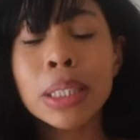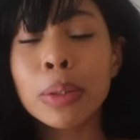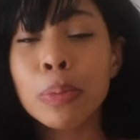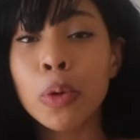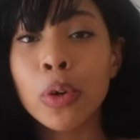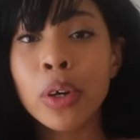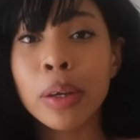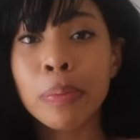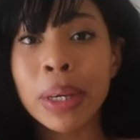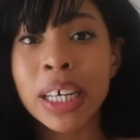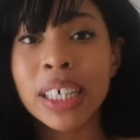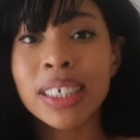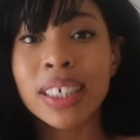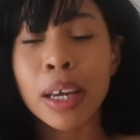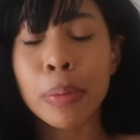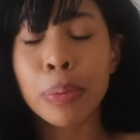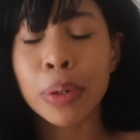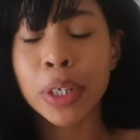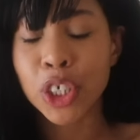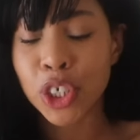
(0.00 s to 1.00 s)
supporting me because I
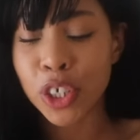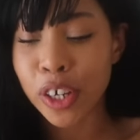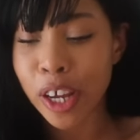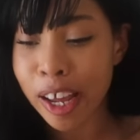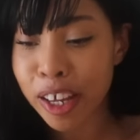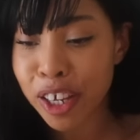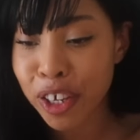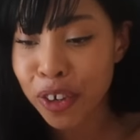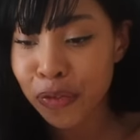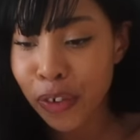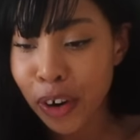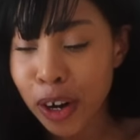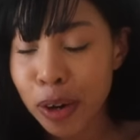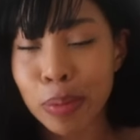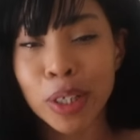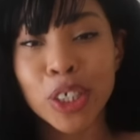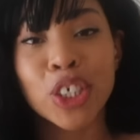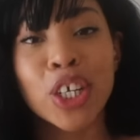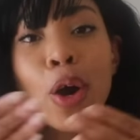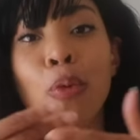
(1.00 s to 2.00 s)
appreciate you very
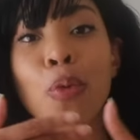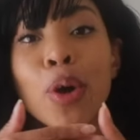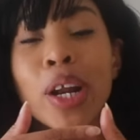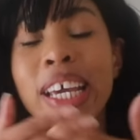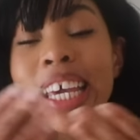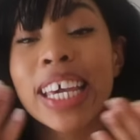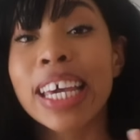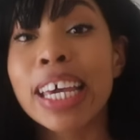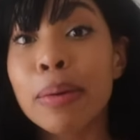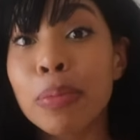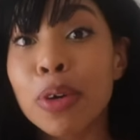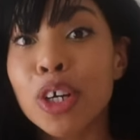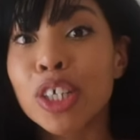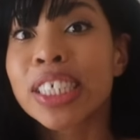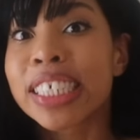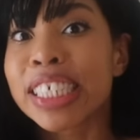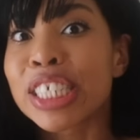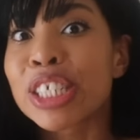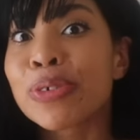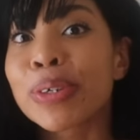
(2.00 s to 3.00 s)
much, and I want to keep
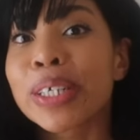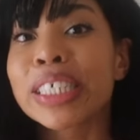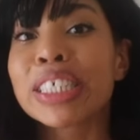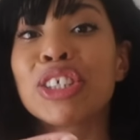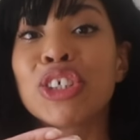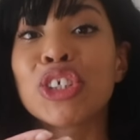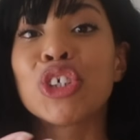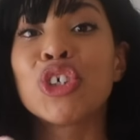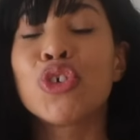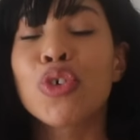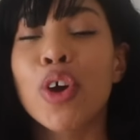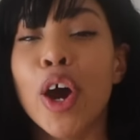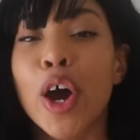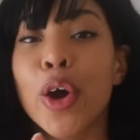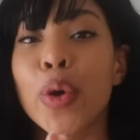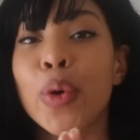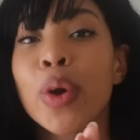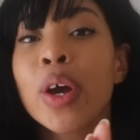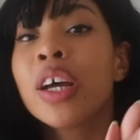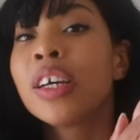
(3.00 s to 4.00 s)
continuing to
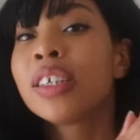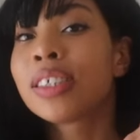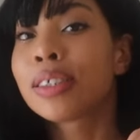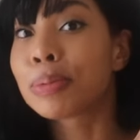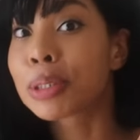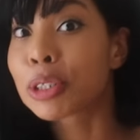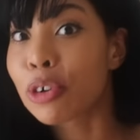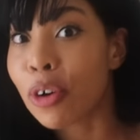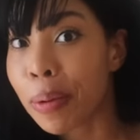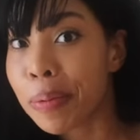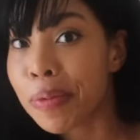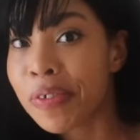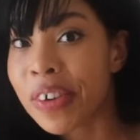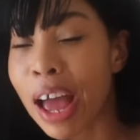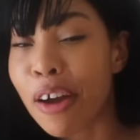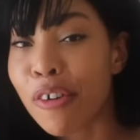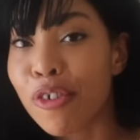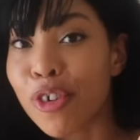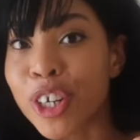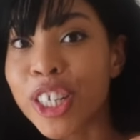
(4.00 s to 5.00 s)
grow. Subscribe if you
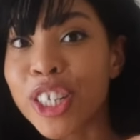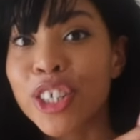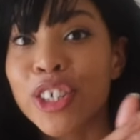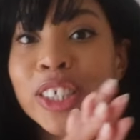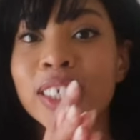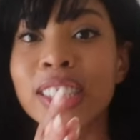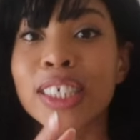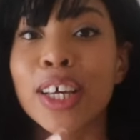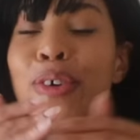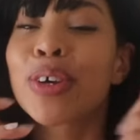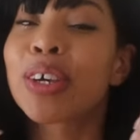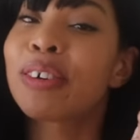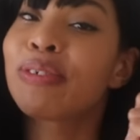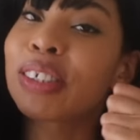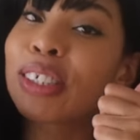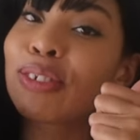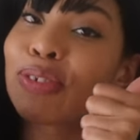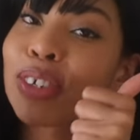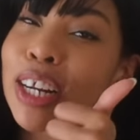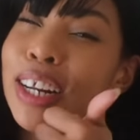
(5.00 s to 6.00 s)
haven't already done so. Give
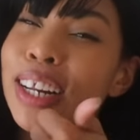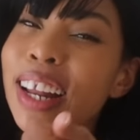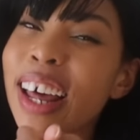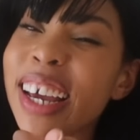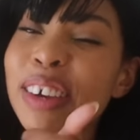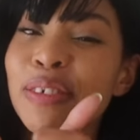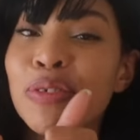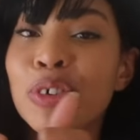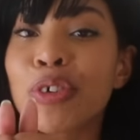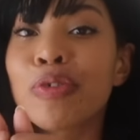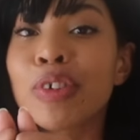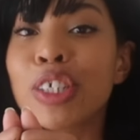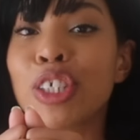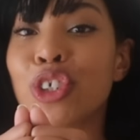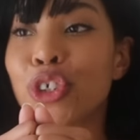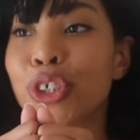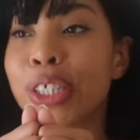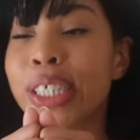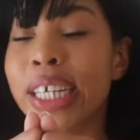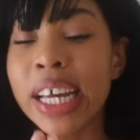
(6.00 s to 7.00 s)
this video a like if you've
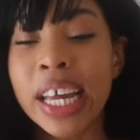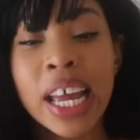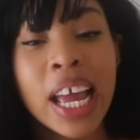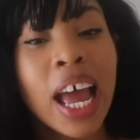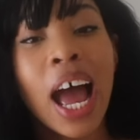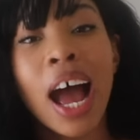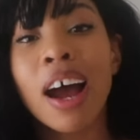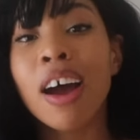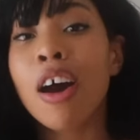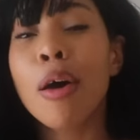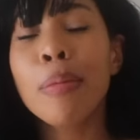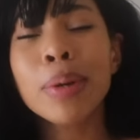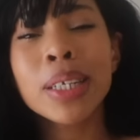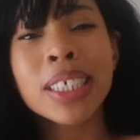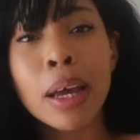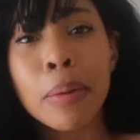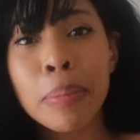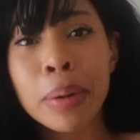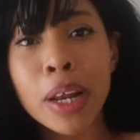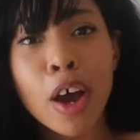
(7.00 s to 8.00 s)
enjoyed it, and comment
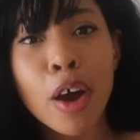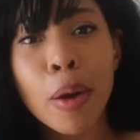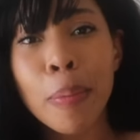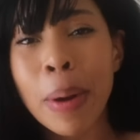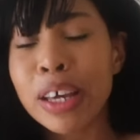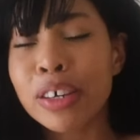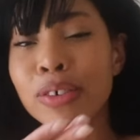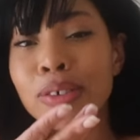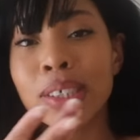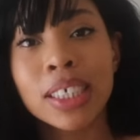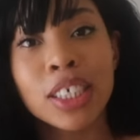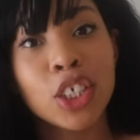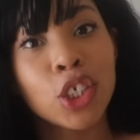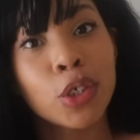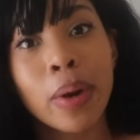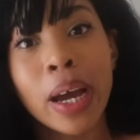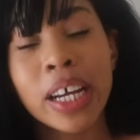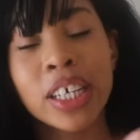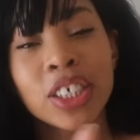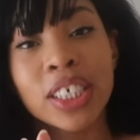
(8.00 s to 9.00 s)
down below about your
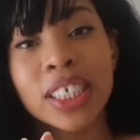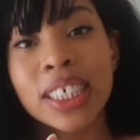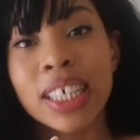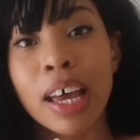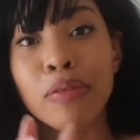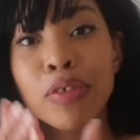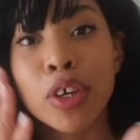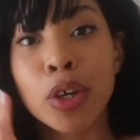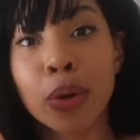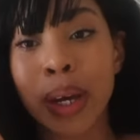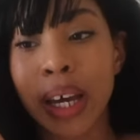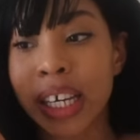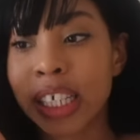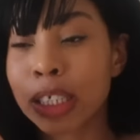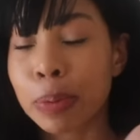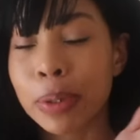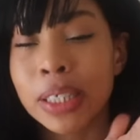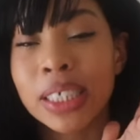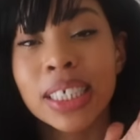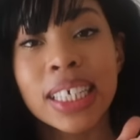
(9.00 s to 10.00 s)
situations. Have you
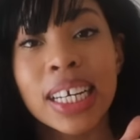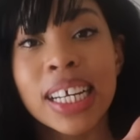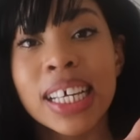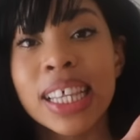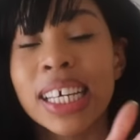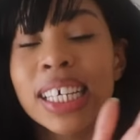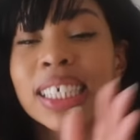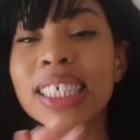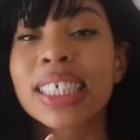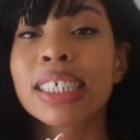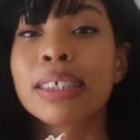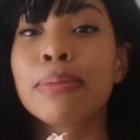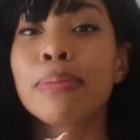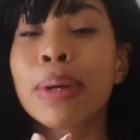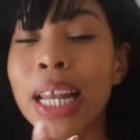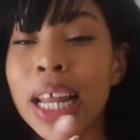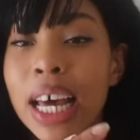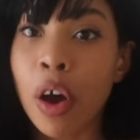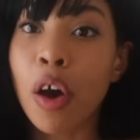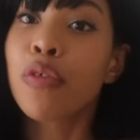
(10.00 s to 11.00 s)
experienced anything
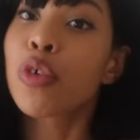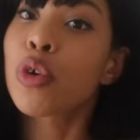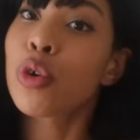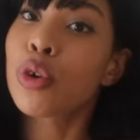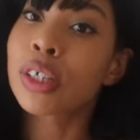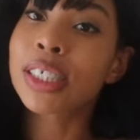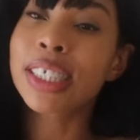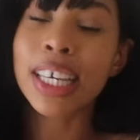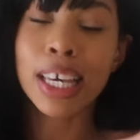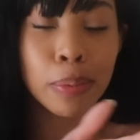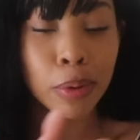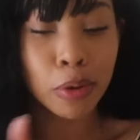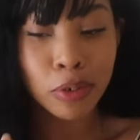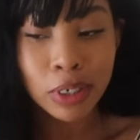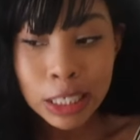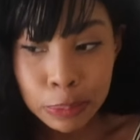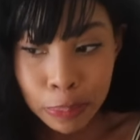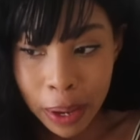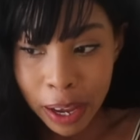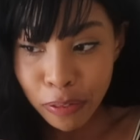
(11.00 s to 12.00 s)
similar? Of course, keep it
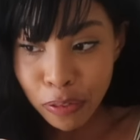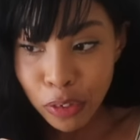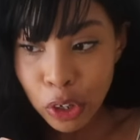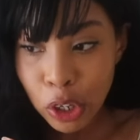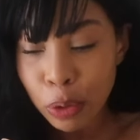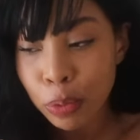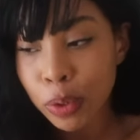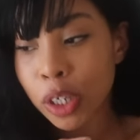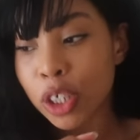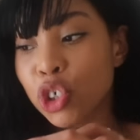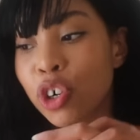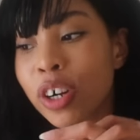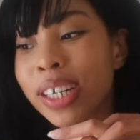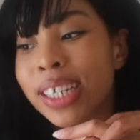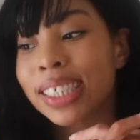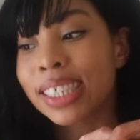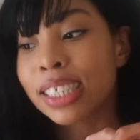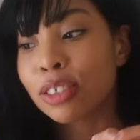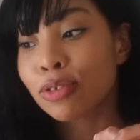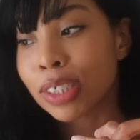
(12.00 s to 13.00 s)
respectful. We're not trying
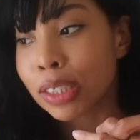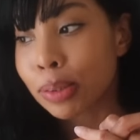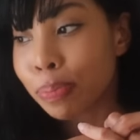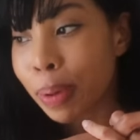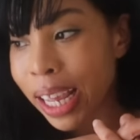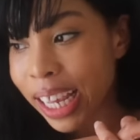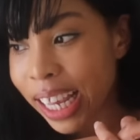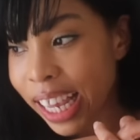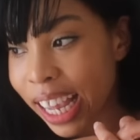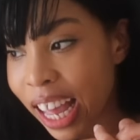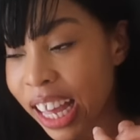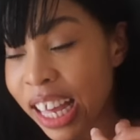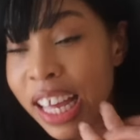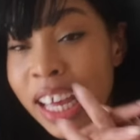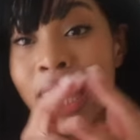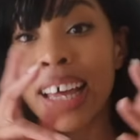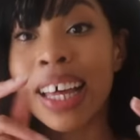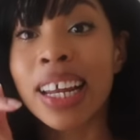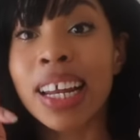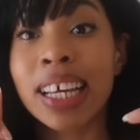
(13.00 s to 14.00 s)
to disrespect here
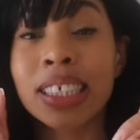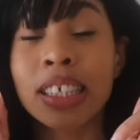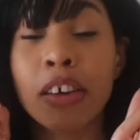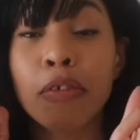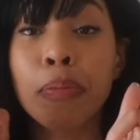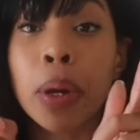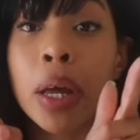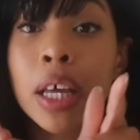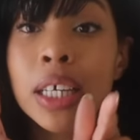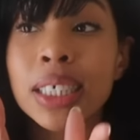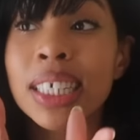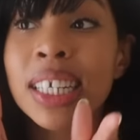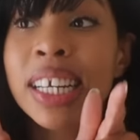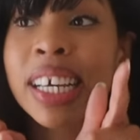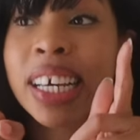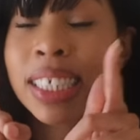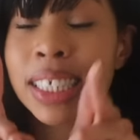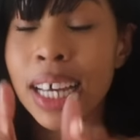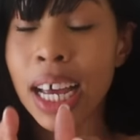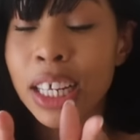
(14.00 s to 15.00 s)
unless they've
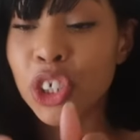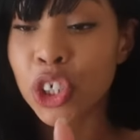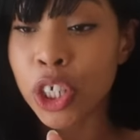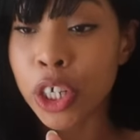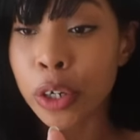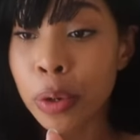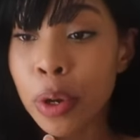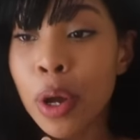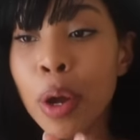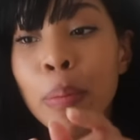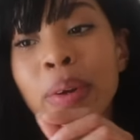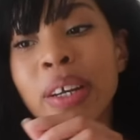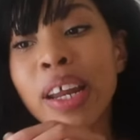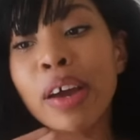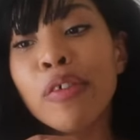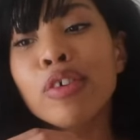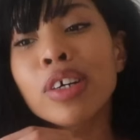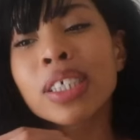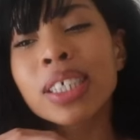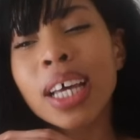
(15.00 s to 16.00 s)
personally attacked you, but
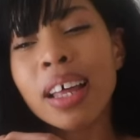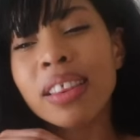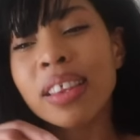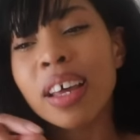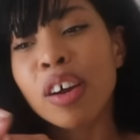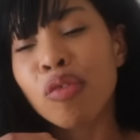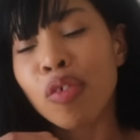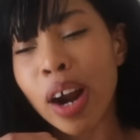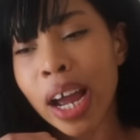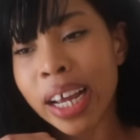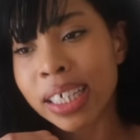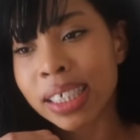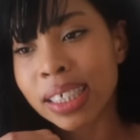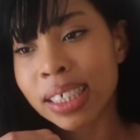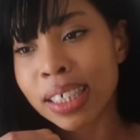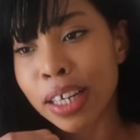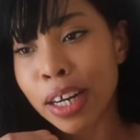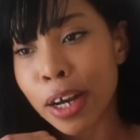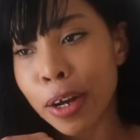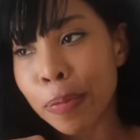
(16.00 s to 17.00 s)
never attack their race,
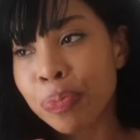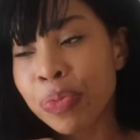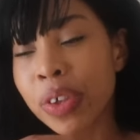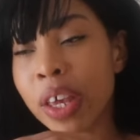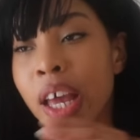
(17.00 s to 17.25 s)
you know.